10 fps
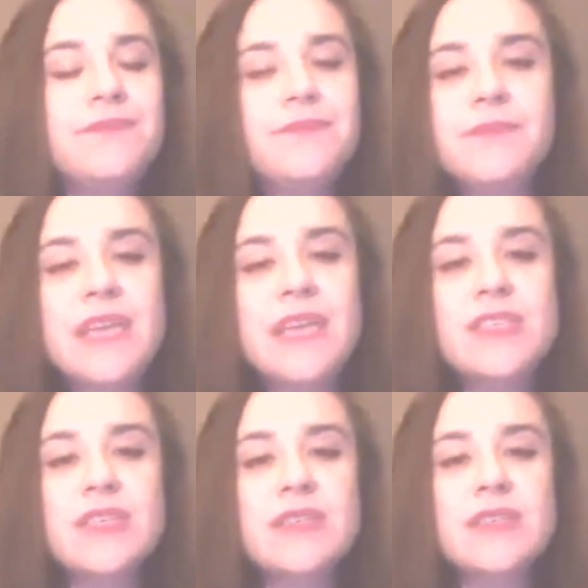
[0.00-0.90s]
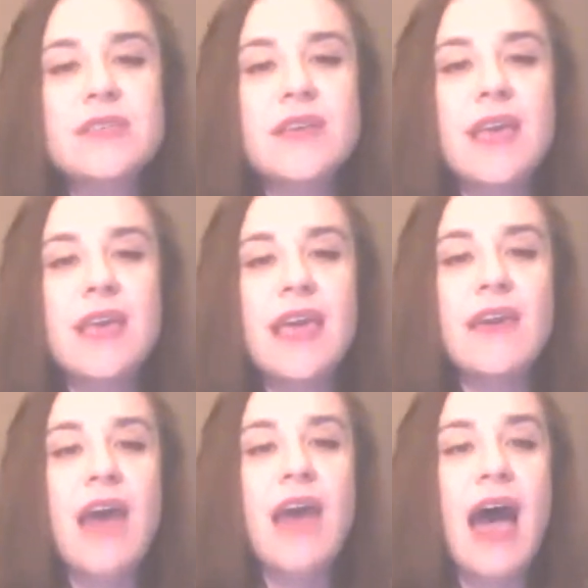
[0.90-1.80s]
it's just,
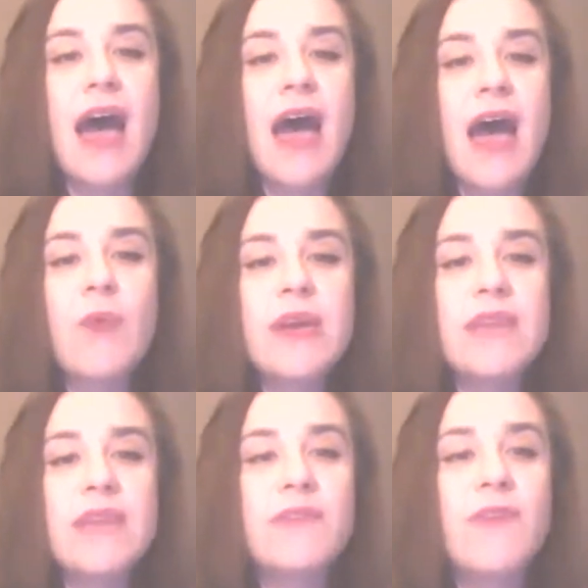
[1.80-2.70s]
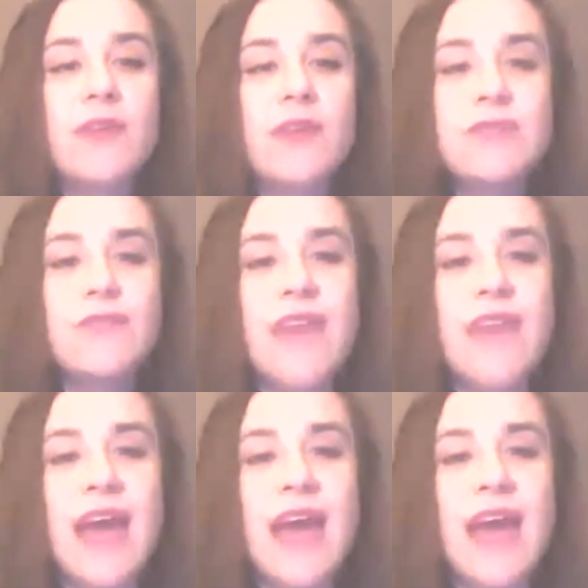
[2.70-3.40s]
I wouldn't even fault him for that,